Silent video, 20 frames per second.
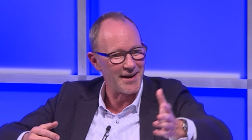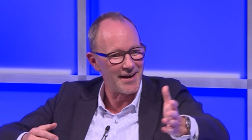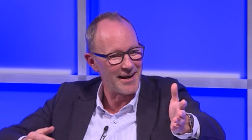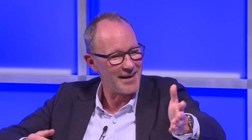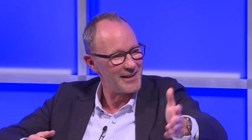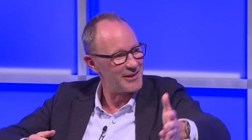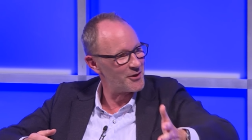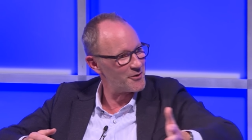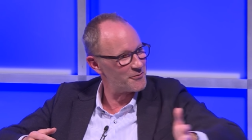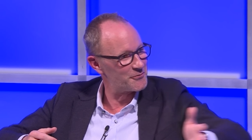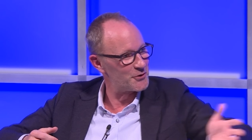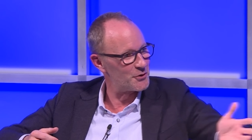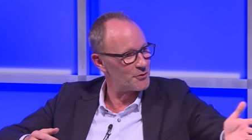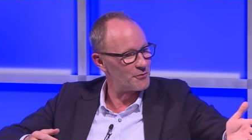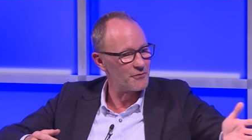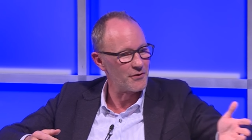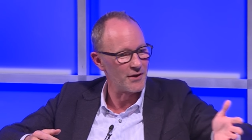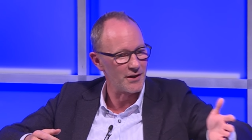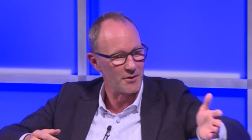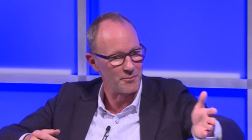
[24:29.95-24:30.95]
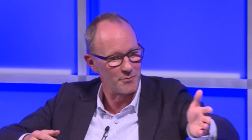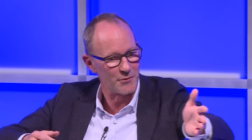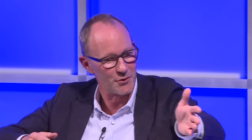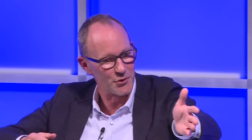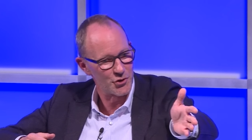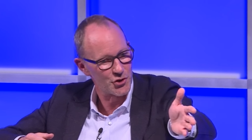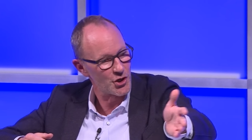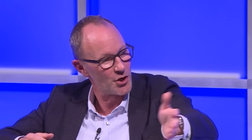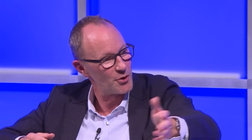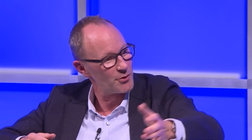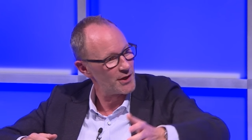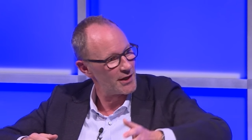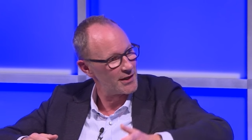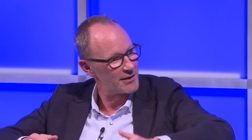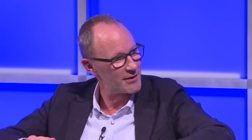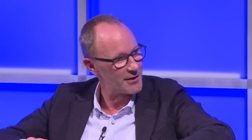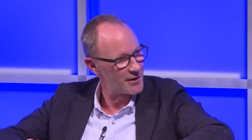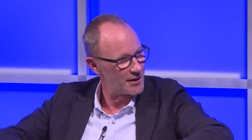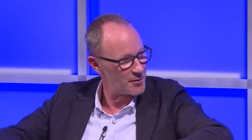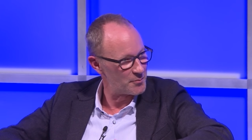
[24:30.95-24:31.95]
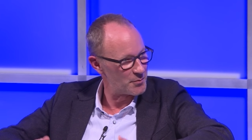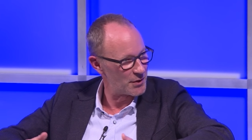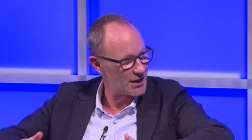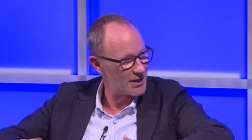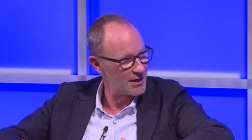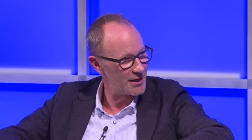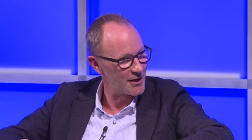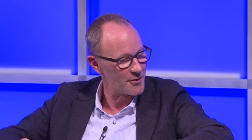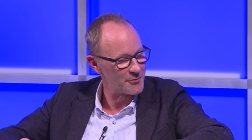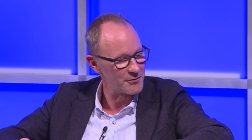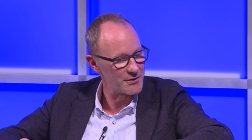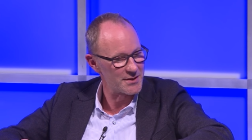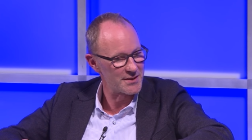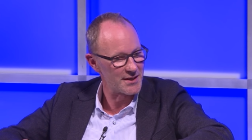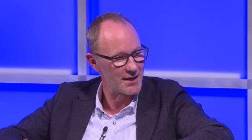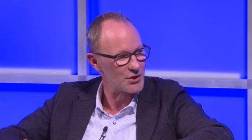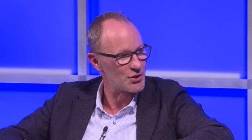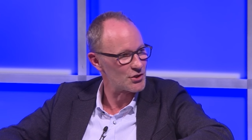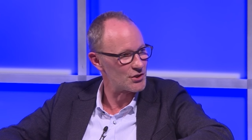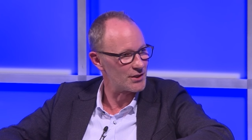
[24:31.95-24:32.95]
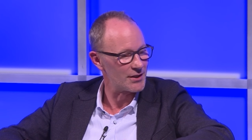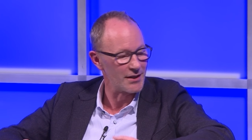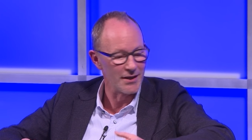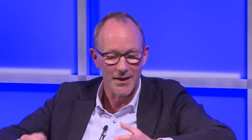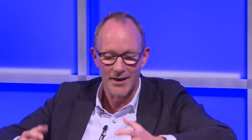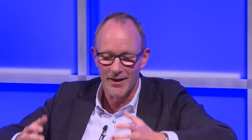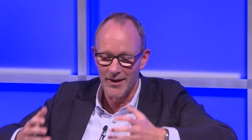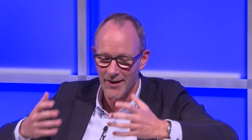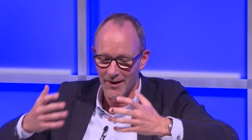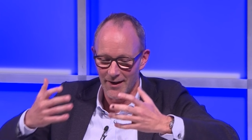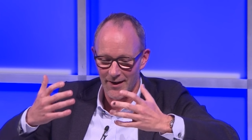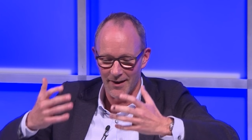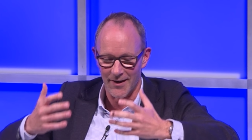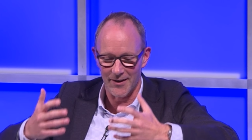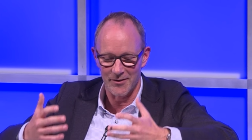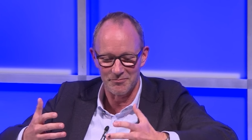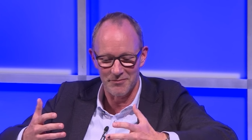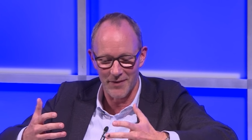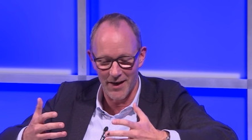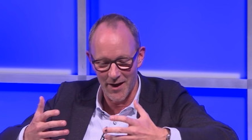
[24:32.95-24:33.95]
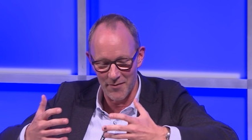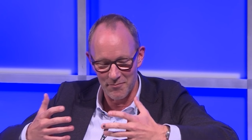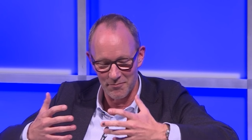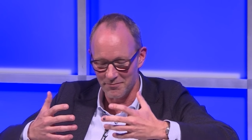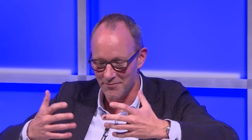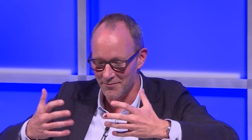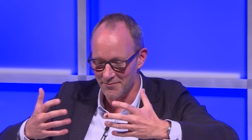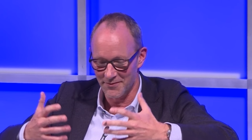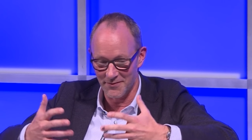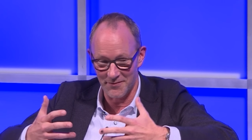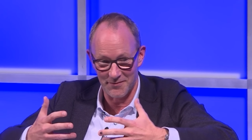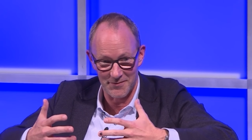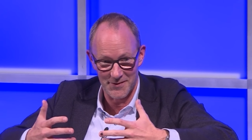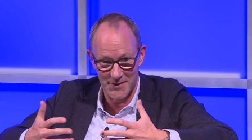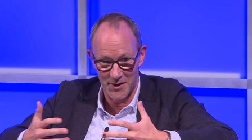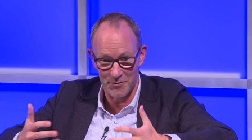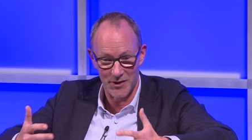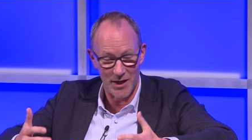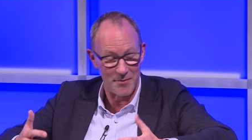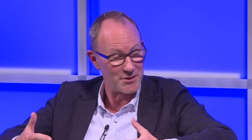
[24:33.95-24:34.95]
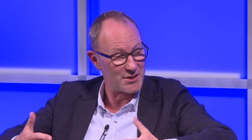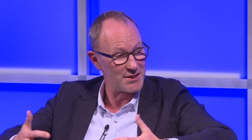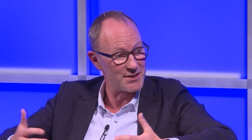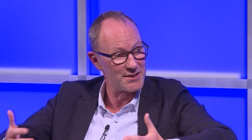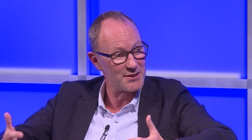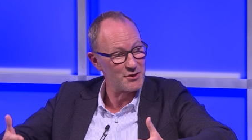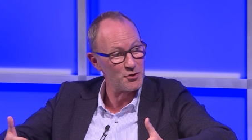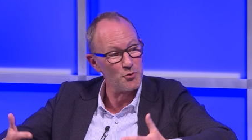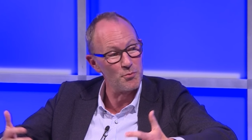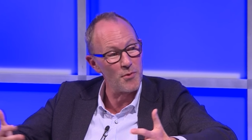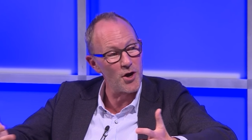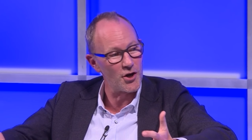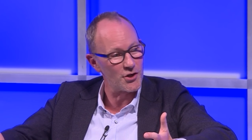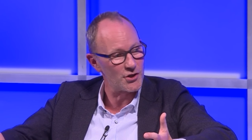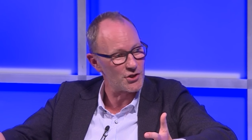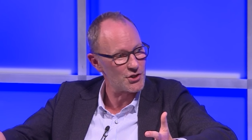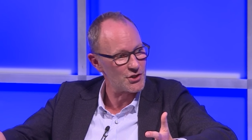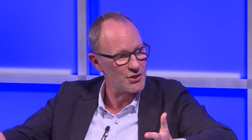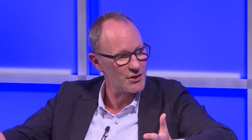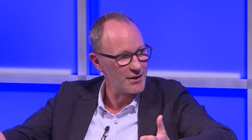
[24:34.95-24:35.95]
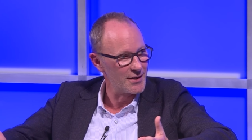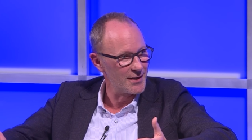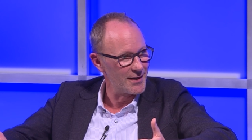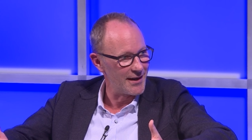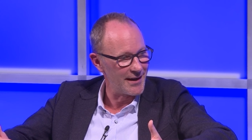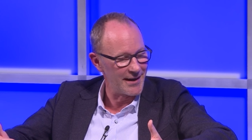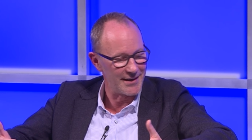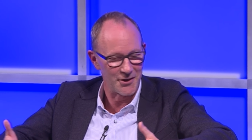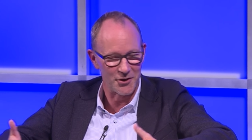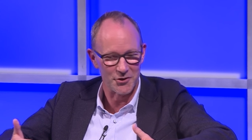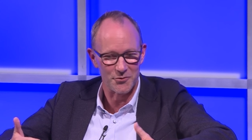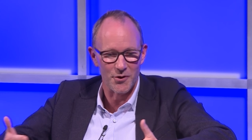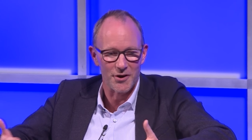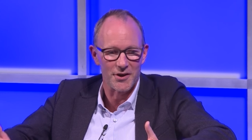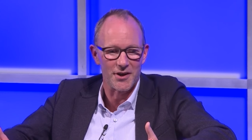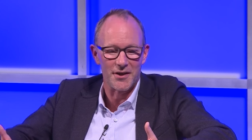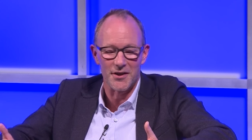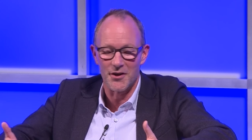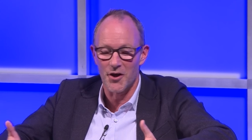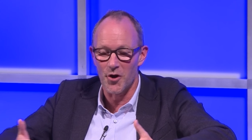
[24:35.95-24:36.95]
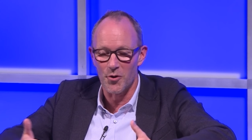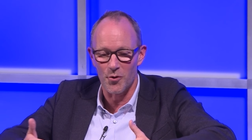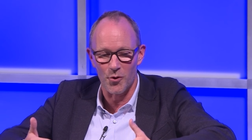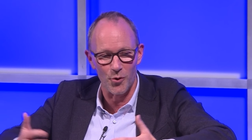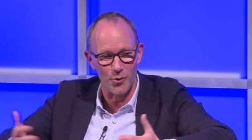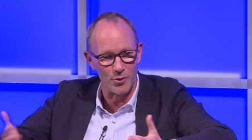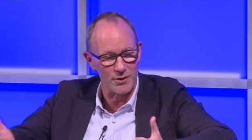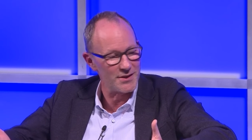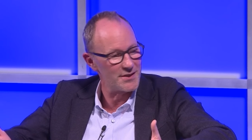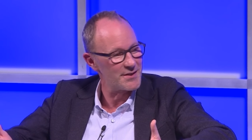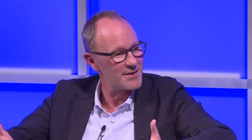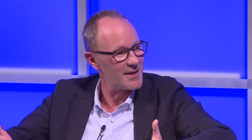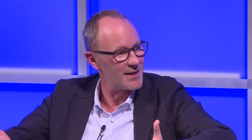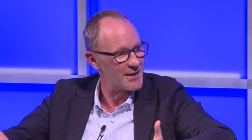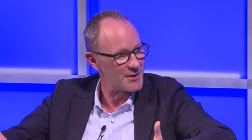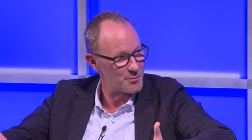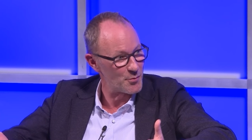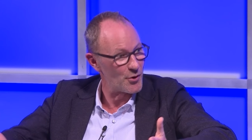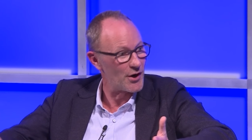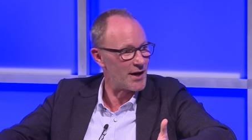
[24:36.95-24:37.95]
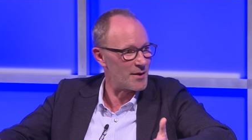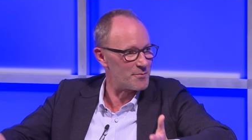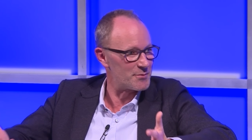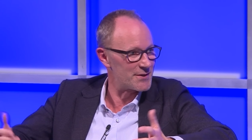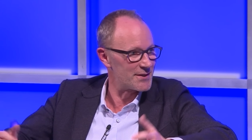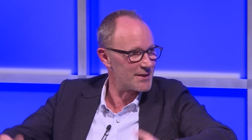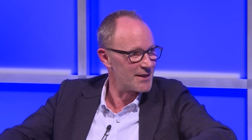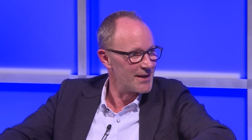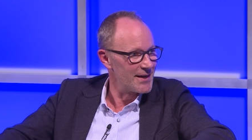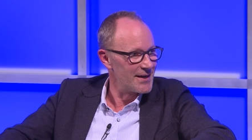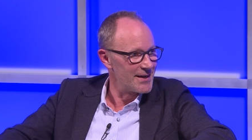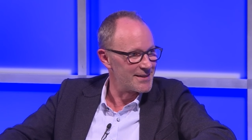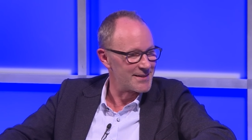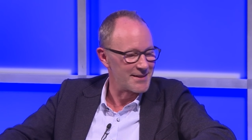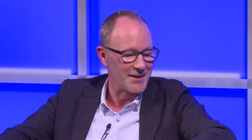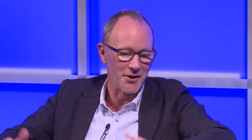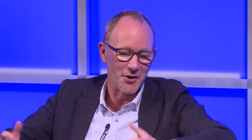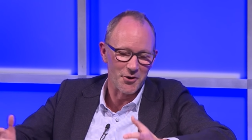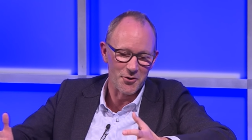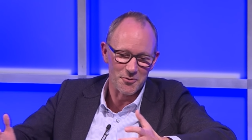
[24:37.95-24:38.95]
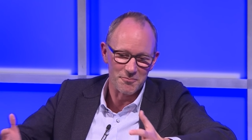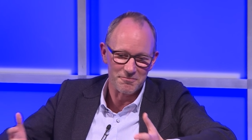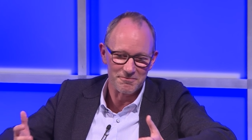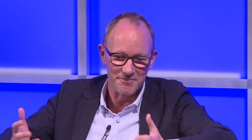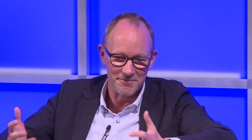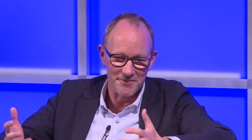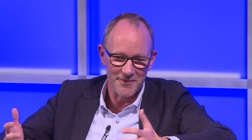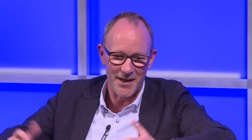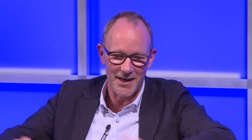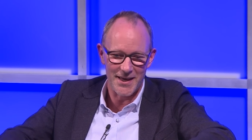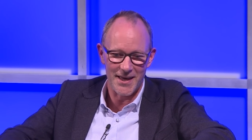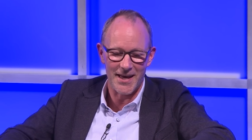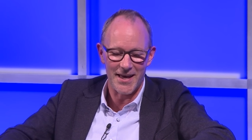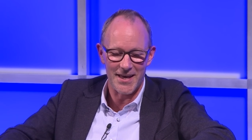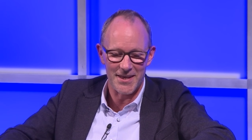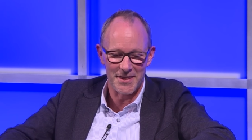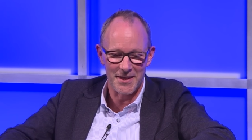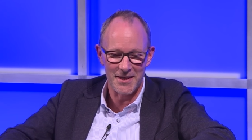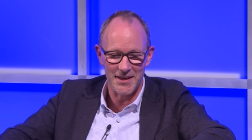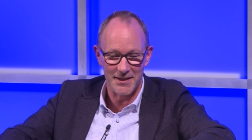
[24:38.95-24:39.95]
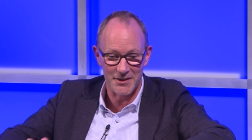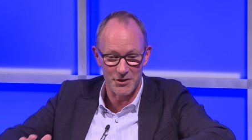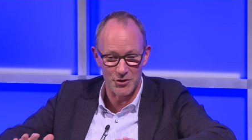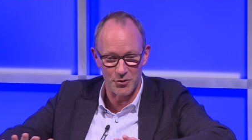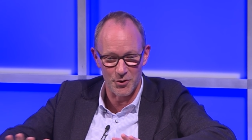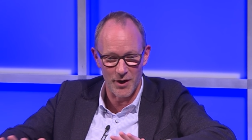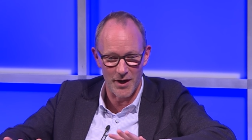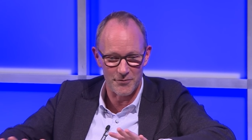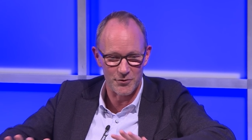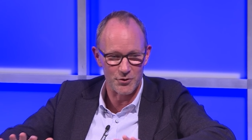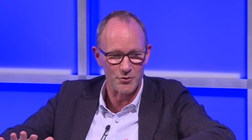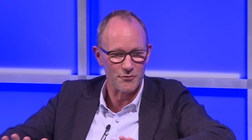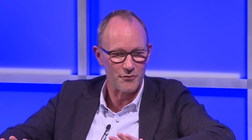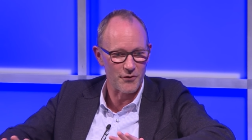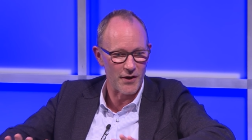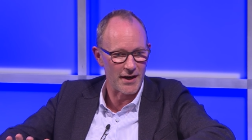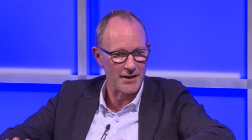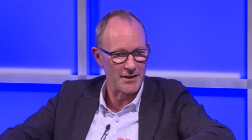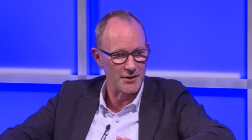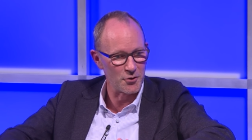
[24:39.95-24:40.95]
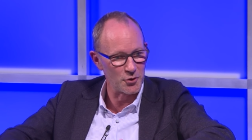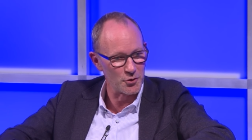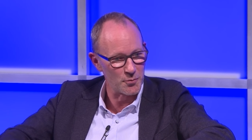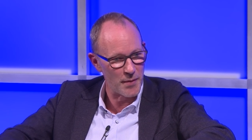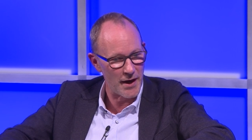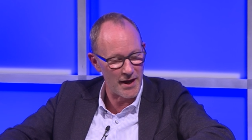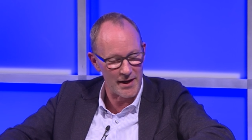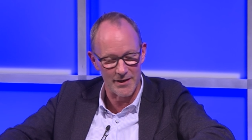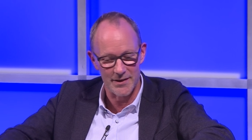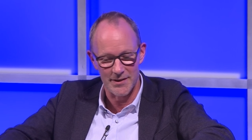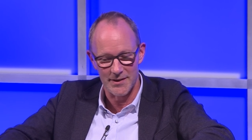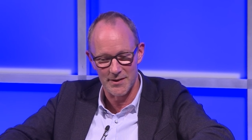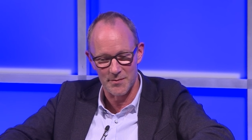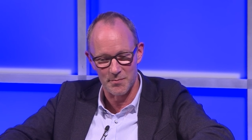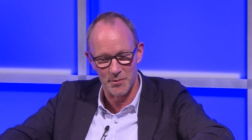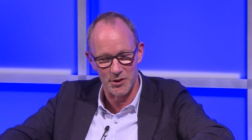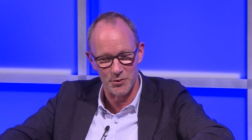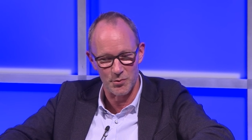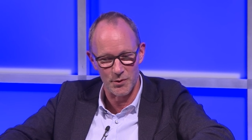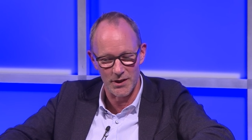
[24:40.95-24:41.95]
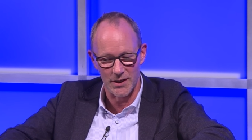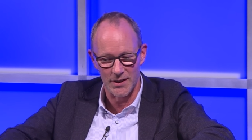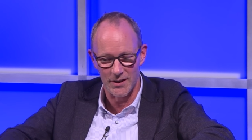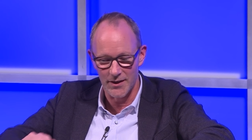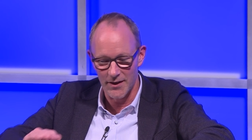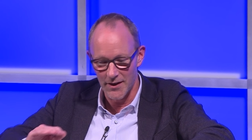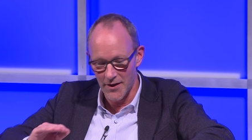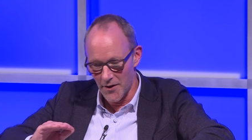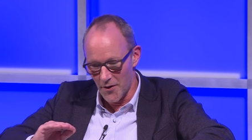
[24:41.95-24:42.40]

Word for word: I loved your film you showed at the beginning of the session. Um, I'm sometimes too much. I don't want to know all these things, perhaps. So I, I think you have to find a good balance between